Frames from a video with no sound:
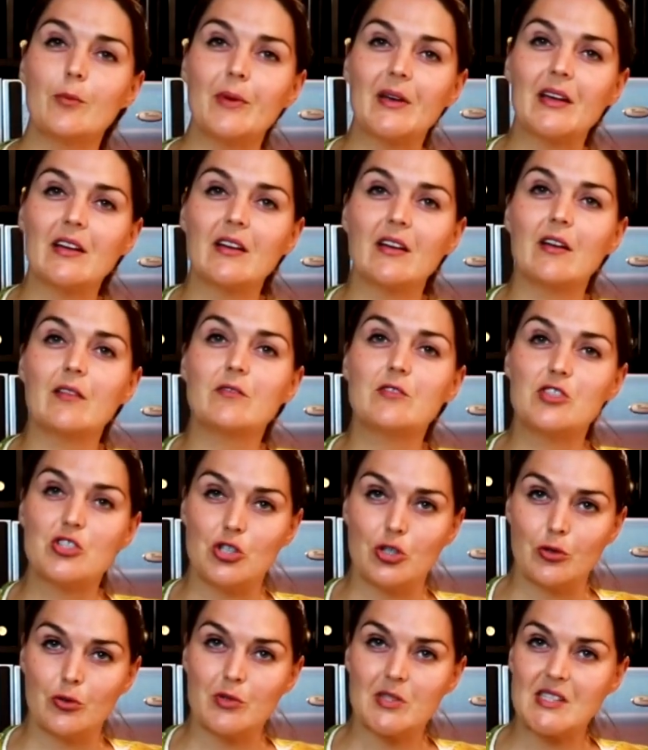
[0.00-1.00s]
bit of
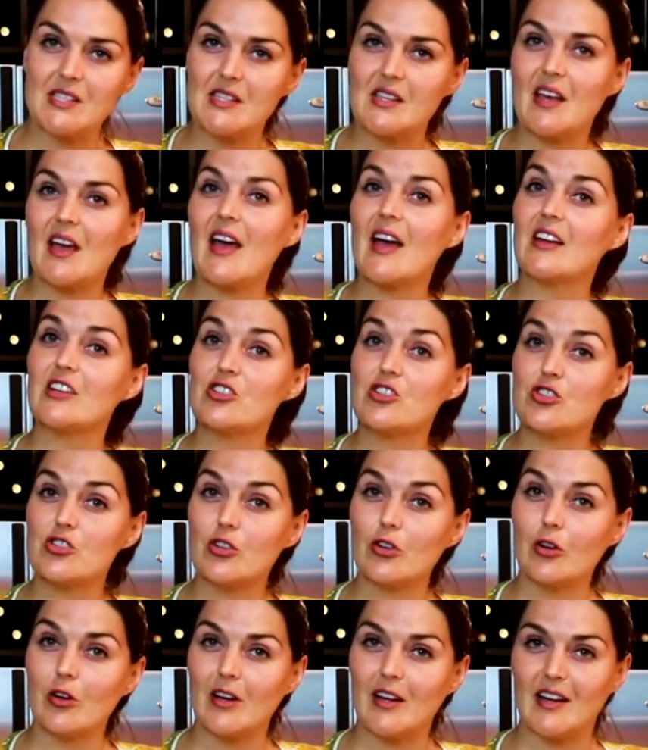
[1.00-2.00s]
juice that has
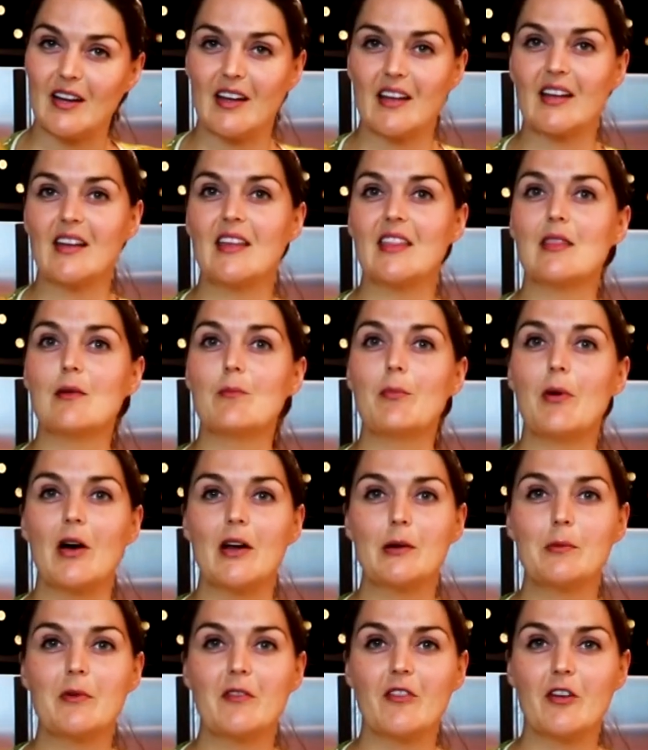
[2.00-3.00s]
sugar in it in the
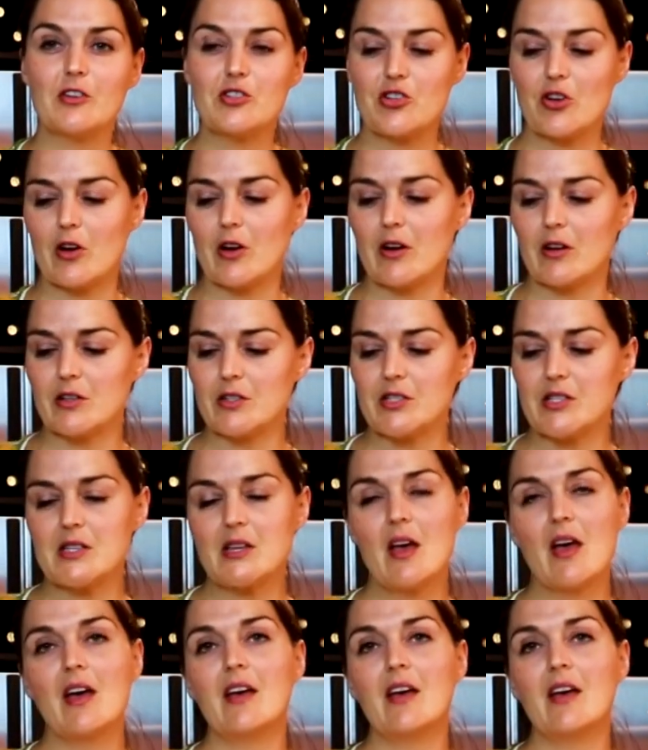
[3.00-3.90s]
bottom of our jars,